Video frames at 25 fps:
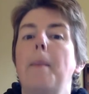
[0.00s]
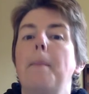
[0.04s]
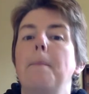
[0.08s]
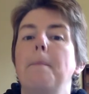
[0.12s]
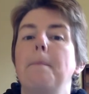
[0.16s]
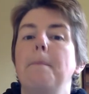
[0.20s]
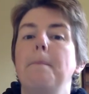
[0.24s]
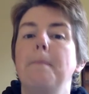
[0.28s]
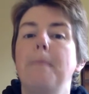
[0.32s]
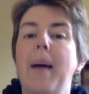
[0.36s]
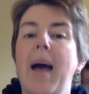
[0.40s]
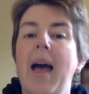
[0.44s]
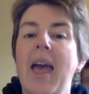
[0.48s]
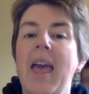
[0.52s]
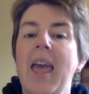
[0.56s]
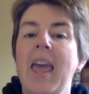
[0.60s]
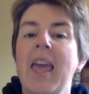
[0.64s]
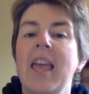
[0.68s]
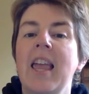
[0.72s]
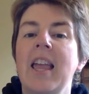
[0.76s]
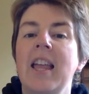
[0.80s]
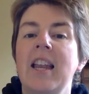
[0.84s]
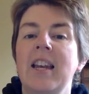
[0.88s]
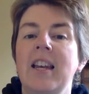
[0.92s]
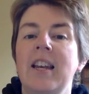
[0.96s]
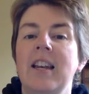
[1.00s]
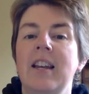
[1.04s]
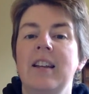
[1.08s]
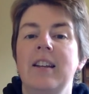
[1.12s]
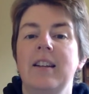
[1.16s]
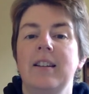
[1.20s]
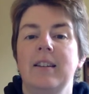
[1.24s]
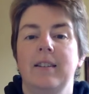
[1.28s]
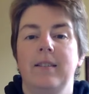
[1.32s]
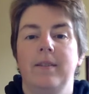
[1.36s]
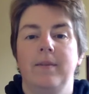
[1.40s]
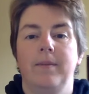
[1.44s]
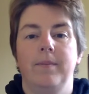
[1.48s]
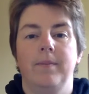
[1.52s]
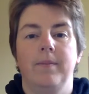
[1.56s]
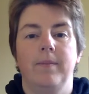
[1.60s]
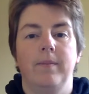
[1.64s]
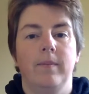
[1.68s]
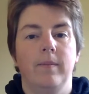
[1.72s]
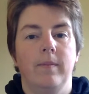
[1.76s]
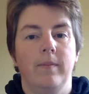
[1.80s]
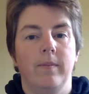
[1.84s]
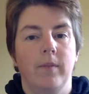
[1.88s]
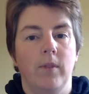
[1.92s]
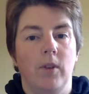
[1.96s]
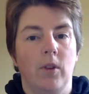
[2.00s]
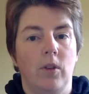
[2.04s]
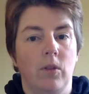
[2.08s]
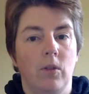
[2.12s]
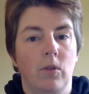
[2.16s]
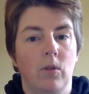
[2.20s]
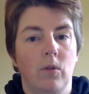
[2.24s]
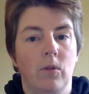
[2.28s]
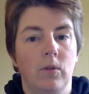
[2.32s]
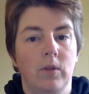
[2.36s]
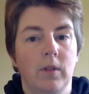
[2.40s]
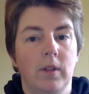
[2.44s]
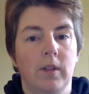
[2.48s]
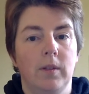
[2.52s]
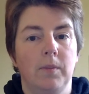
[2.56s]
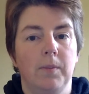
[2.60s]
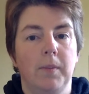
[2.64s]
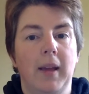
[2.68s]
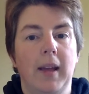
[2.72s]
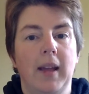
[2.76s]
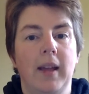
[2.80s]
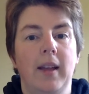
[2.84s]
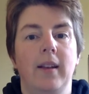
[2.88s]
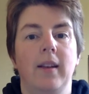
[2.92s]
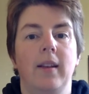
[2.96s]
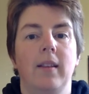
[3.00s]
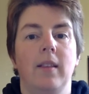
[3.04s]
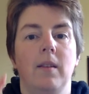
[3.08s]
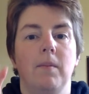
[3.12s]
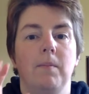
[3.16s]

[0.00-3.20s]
Mane. Not the horse's mane.